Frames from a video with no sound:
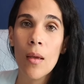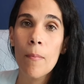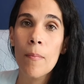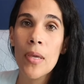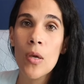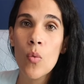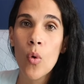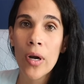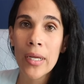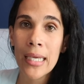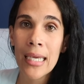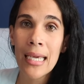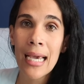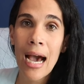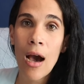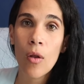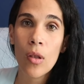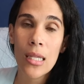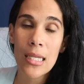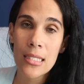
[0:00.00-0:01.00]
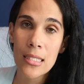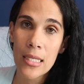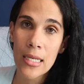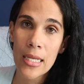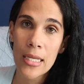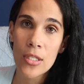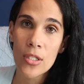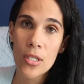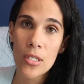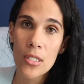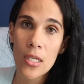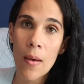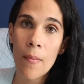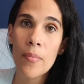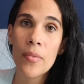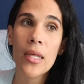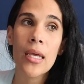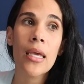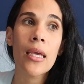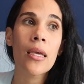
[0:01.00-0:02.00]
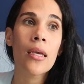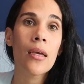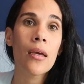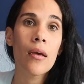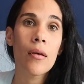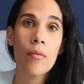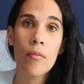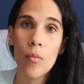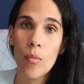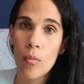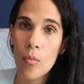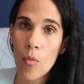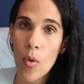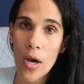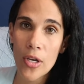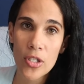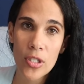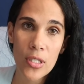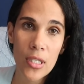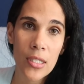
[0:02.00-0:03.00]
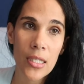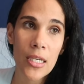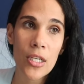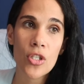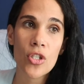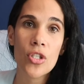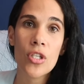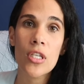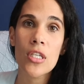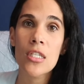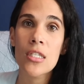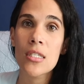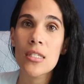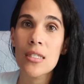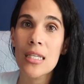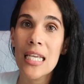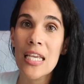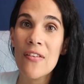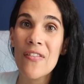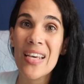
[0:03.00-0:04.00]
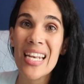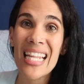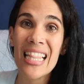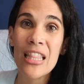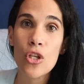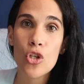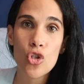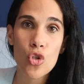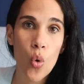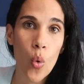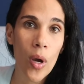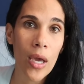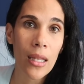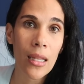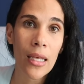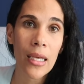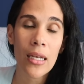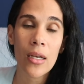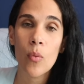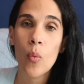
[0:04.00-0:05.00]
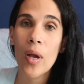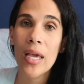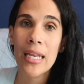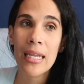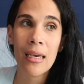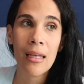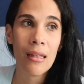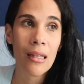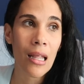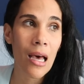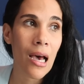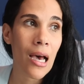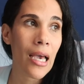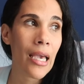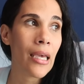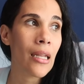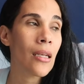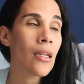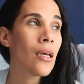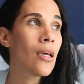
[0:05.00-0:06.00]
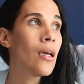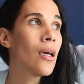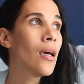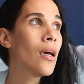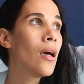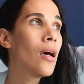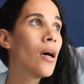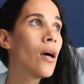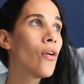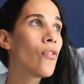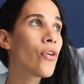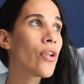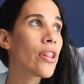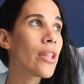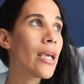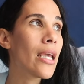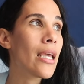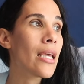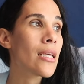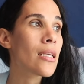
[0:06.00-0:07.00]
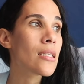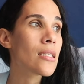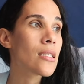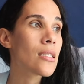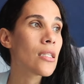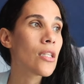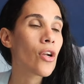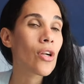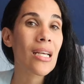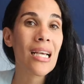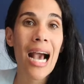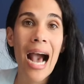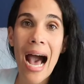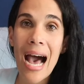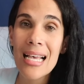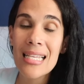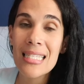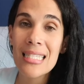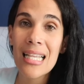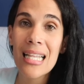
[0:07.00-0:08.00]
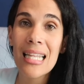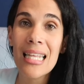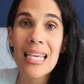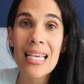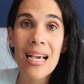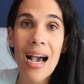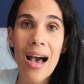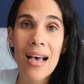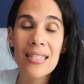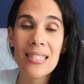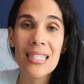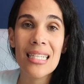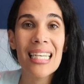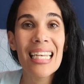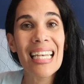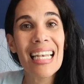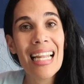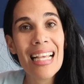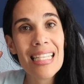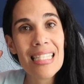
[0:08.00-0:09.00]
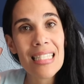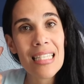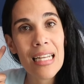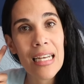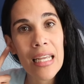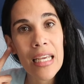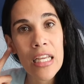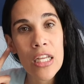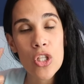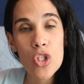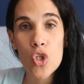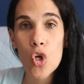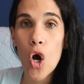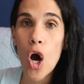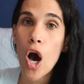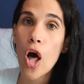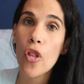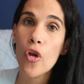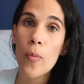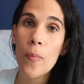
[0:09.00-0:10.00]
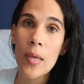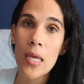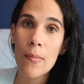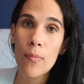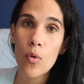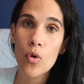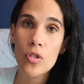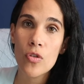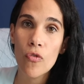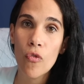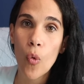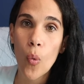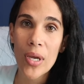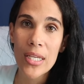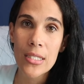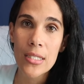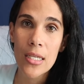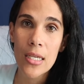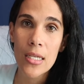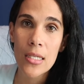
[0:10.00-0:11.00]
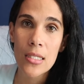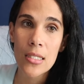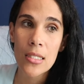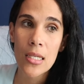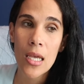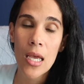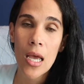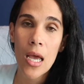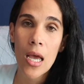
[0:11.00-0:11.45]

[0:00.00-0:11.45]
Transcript: be working out, listening to something, washing the dishes, even in the toilet, waiting in line for things. They're constantly, constantly listening to other people's voices.